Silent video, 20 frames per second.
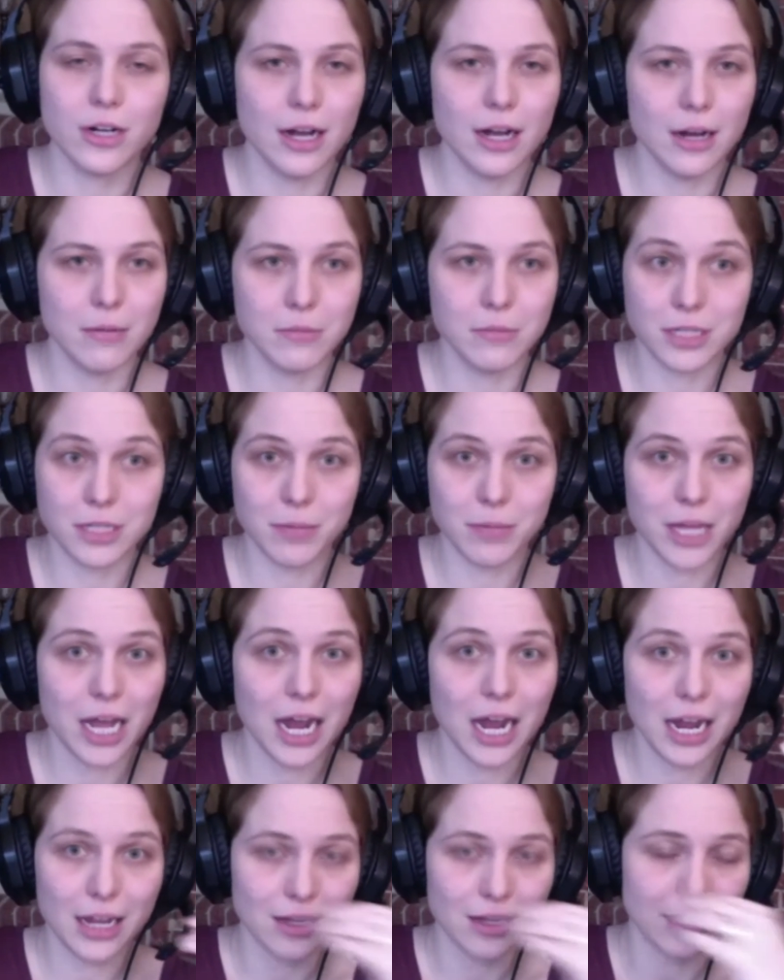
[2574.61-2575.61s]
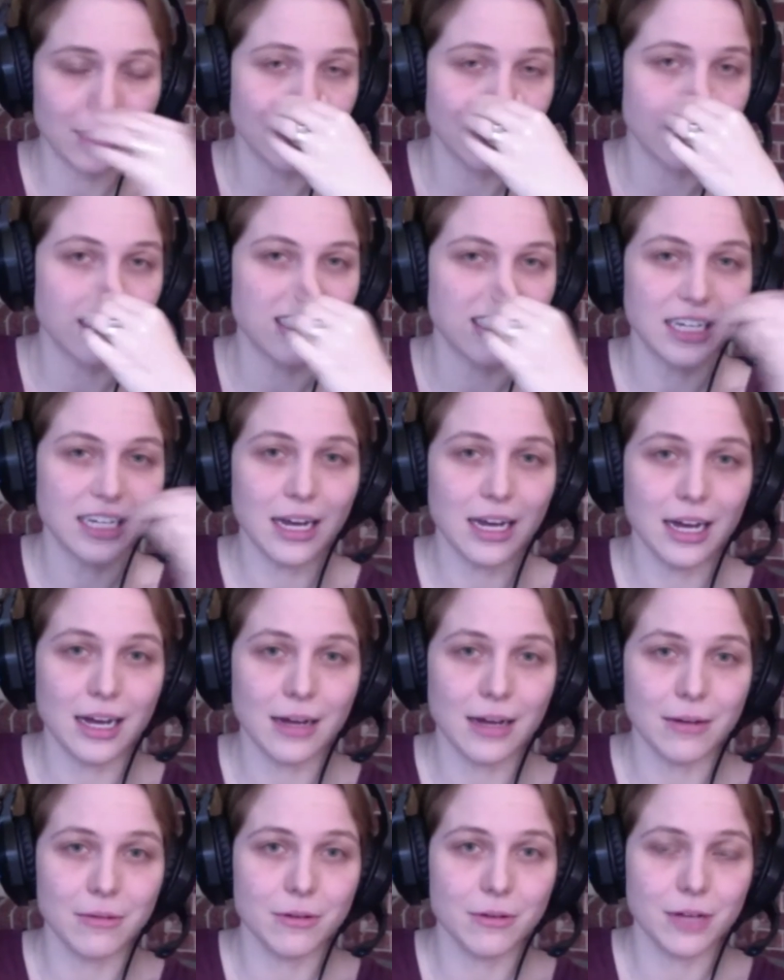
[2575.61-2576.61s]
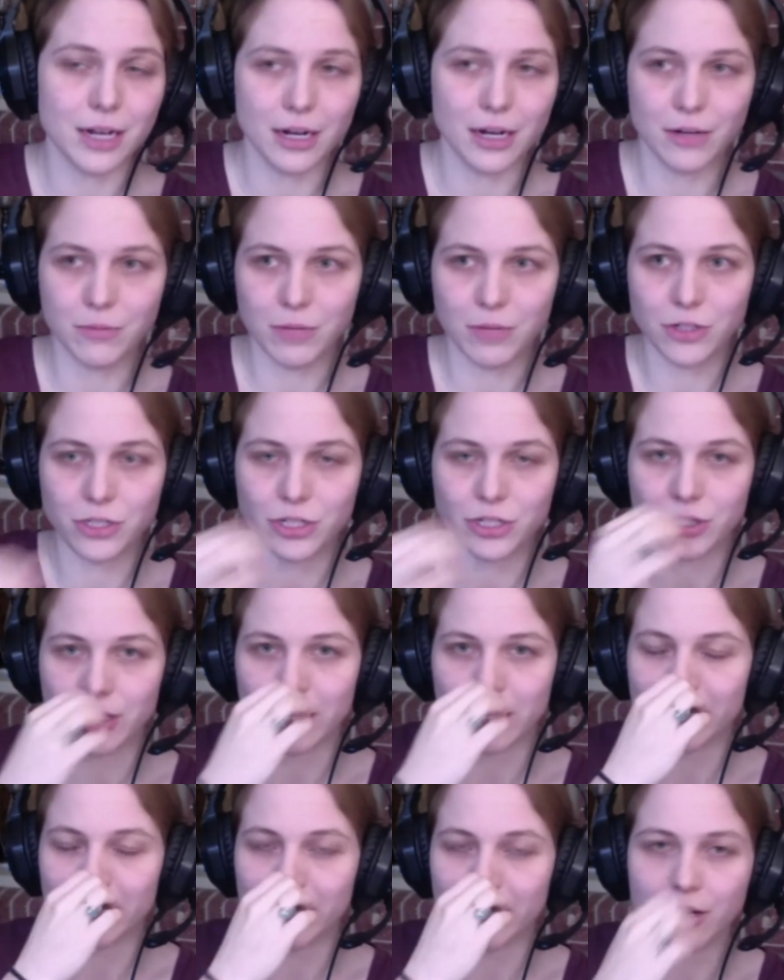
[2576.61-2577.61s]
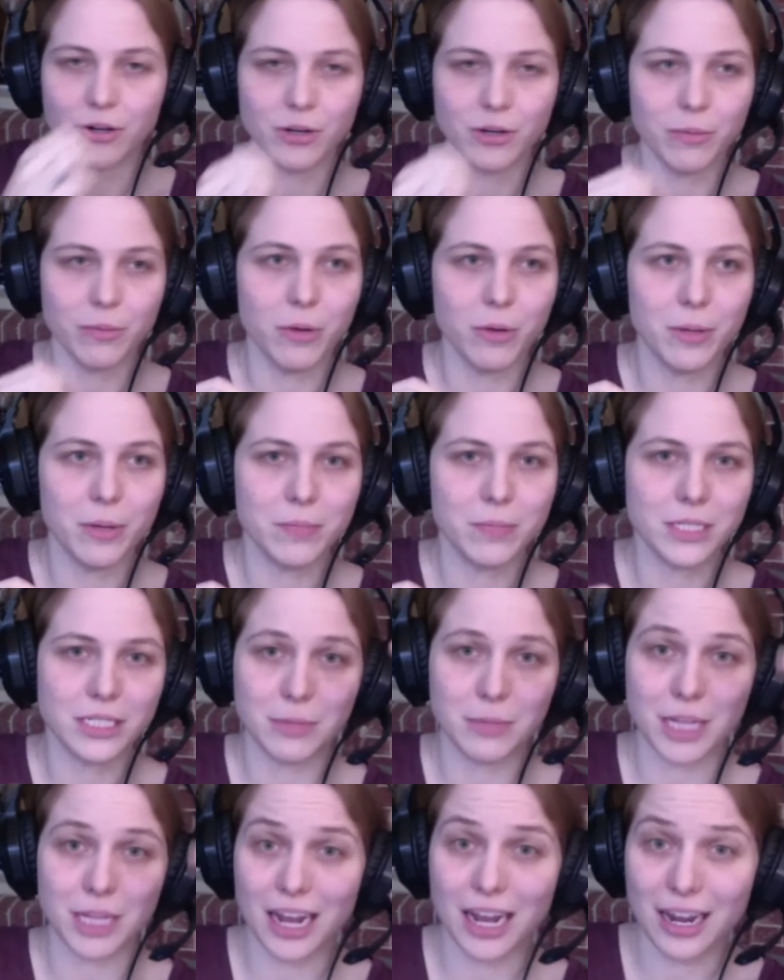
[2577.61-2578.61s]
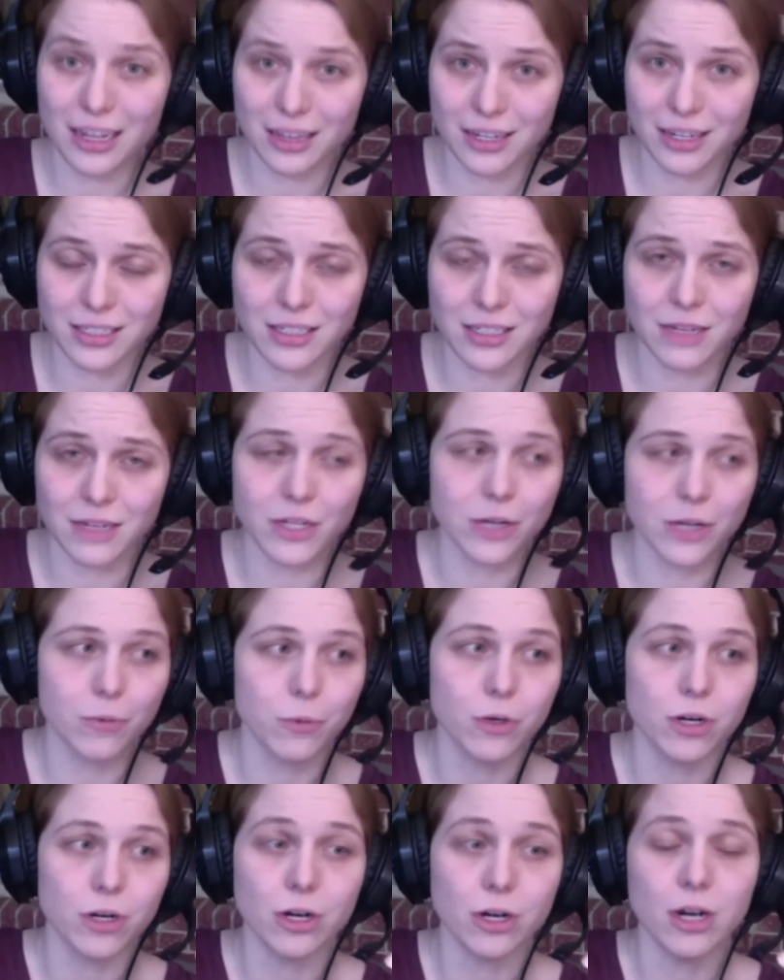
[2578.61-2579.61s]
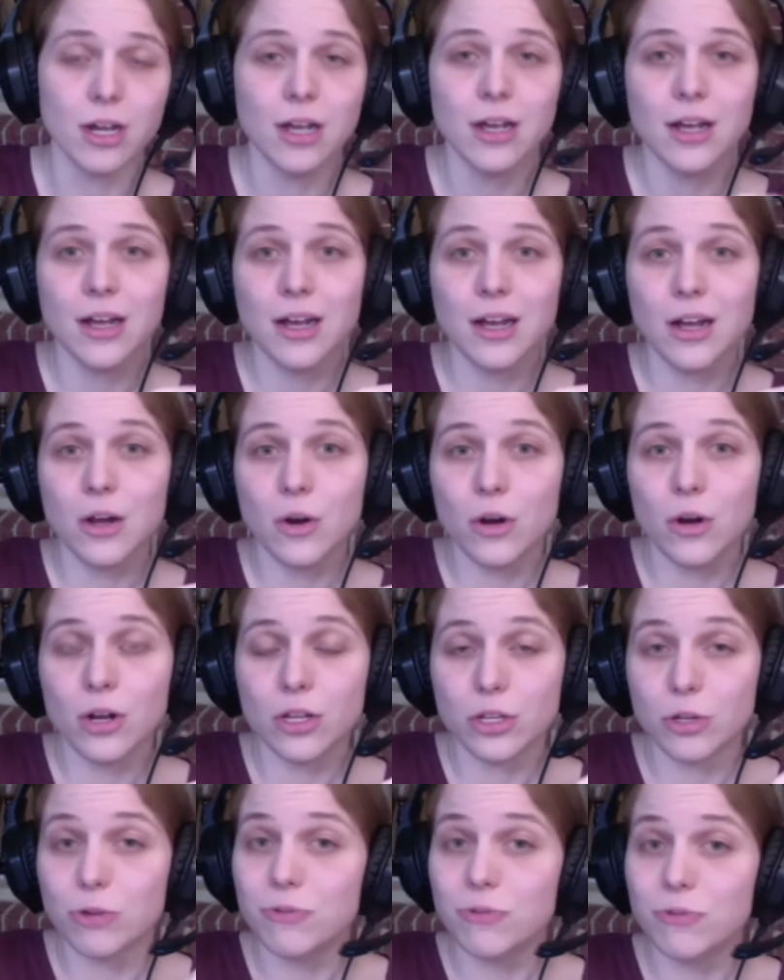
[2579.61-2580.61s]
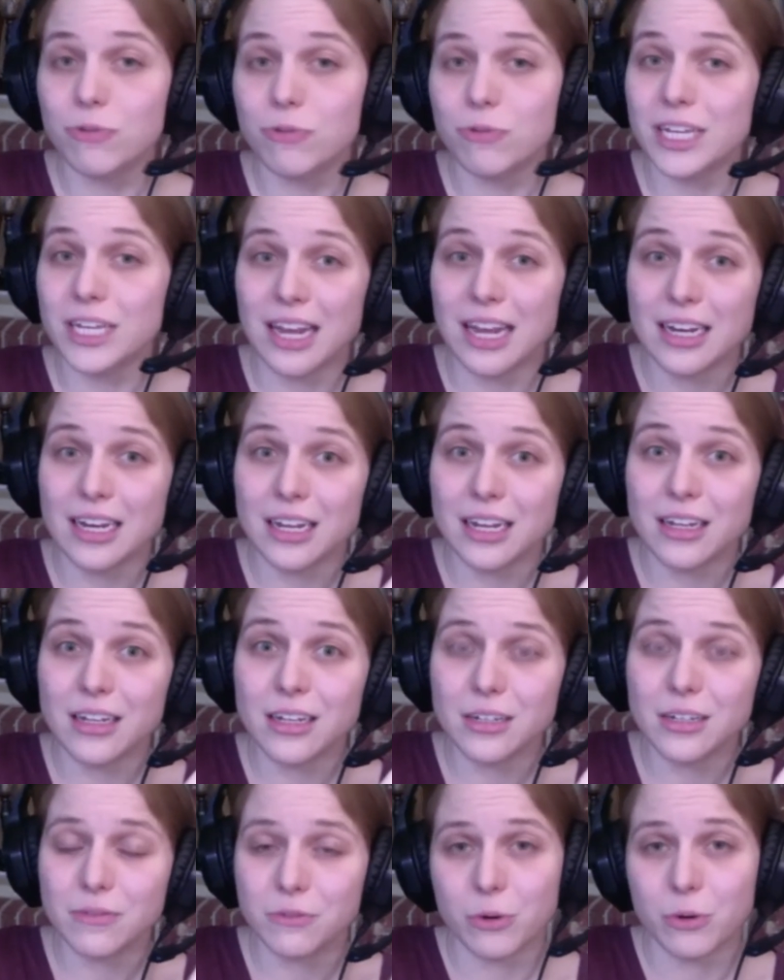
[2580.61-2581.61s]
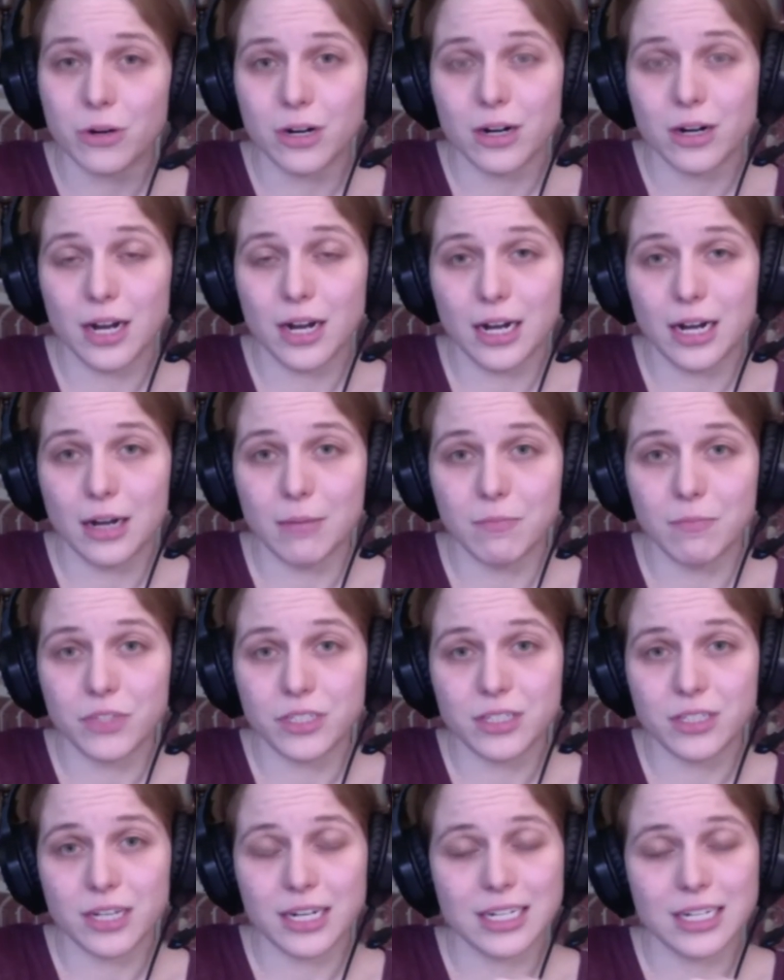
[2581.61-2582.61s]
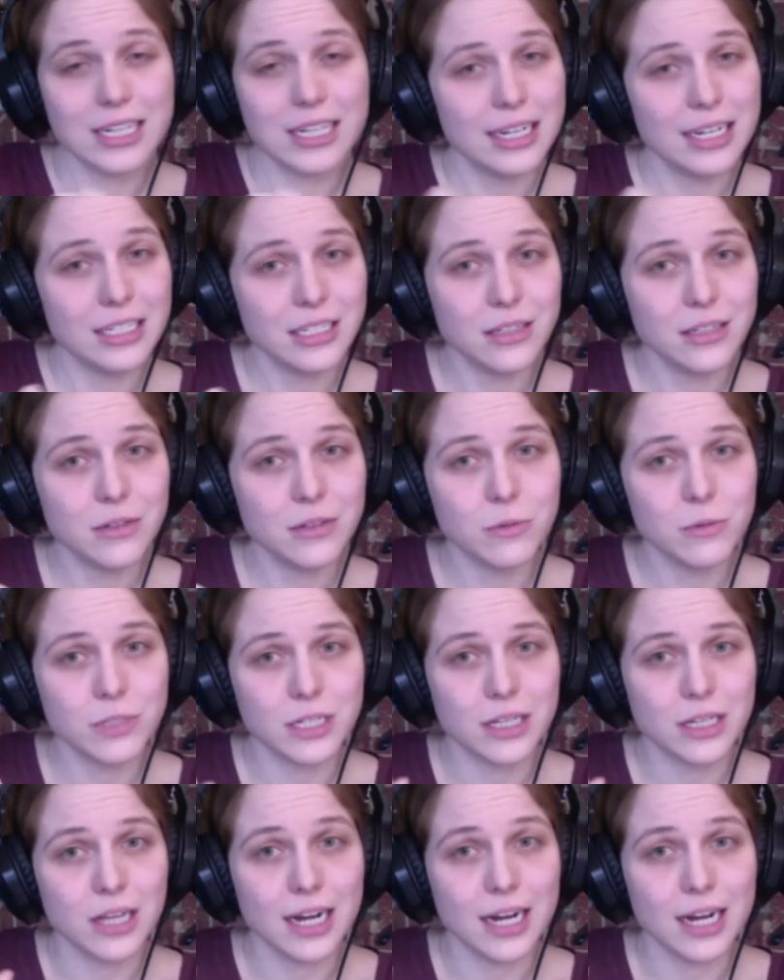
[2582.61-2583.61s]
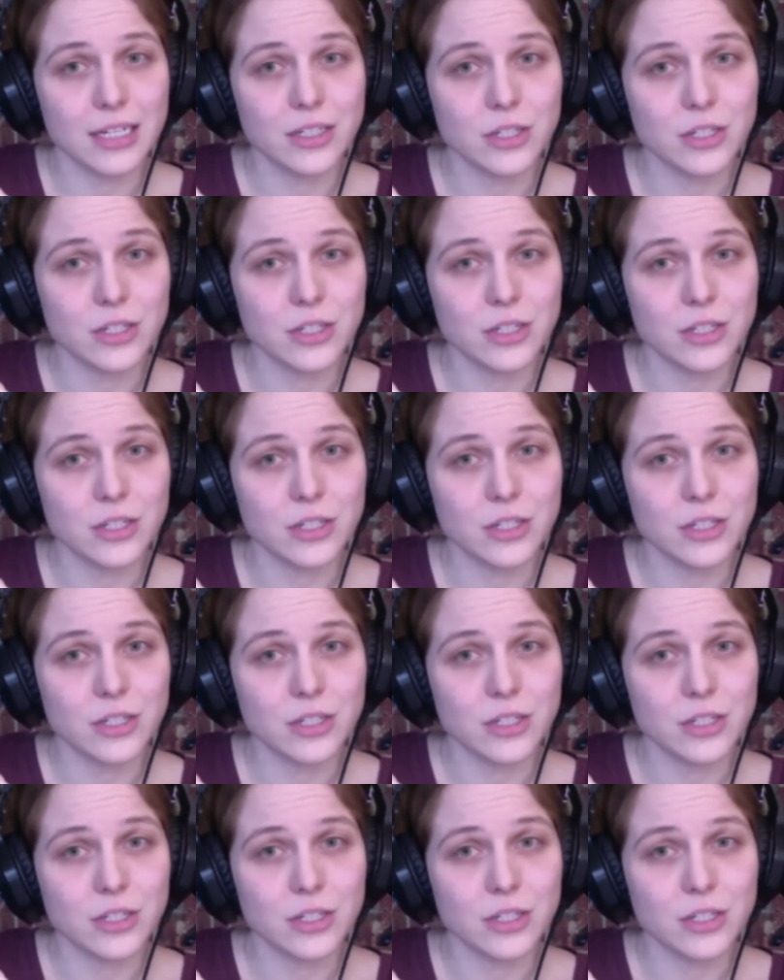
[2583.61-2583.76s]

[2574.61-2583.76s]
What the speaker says: Some of the highlights, and I'll share that link here in a moment, but some of the highlights of it were UV lighting for sanitizing was a lot easier